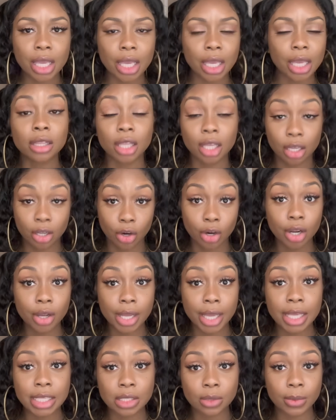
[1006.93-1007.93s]
The girl
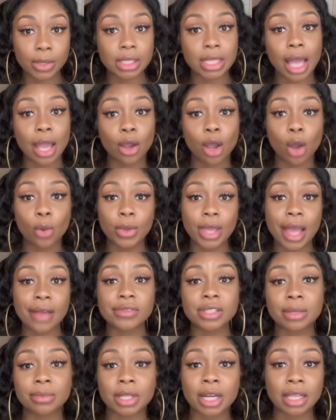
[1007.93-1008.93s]
cousin was like, oh, we
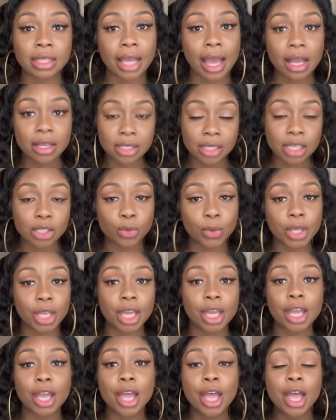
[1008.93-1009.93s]
having something at the house next
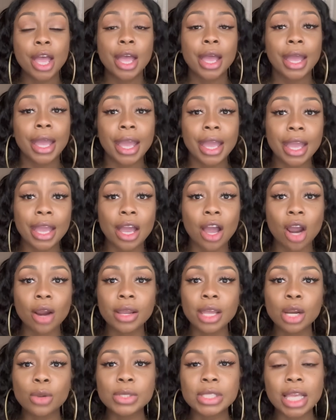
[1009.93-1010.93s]
weekend. And
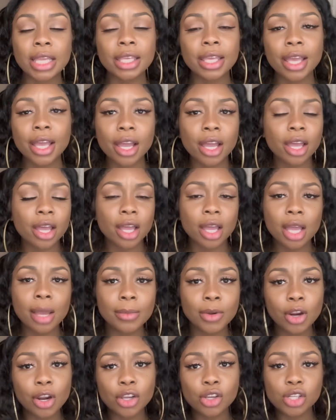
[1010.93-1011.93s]
Ariana was like, yeah,
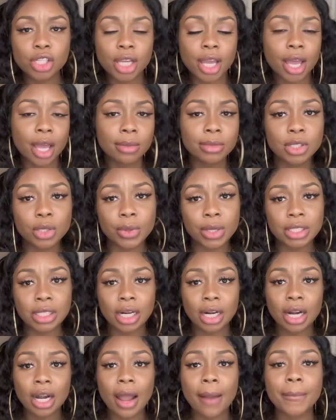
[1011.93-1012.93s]
come, girl, you should come to it. Da,
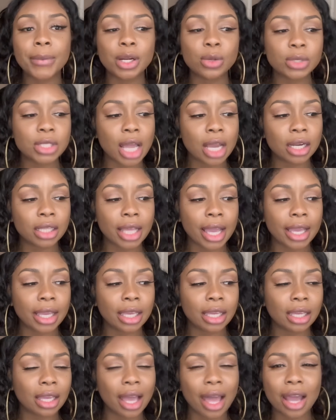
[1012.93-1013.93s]
da, da. But it was kind of
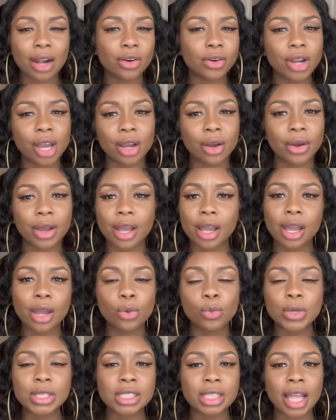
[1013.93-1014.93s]
like, I don't know.
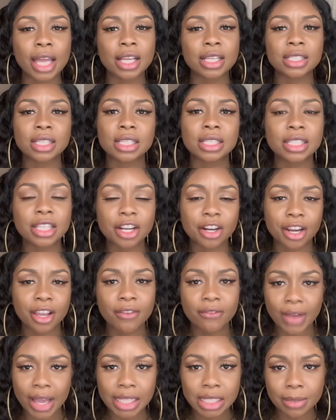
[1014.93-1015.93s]
It wasn't like a sincere
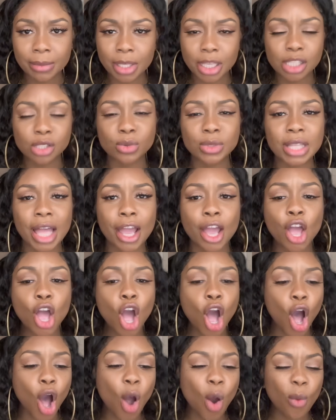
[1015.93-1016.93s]
invite to me because it was like,
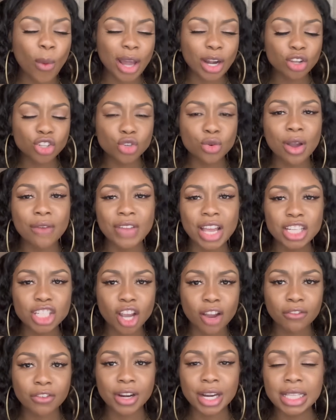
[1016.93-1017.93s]
oh, why don't you invite
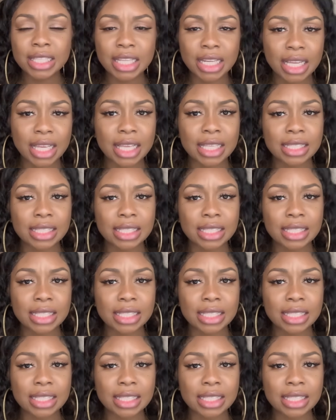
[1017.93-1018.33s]
your friend to this?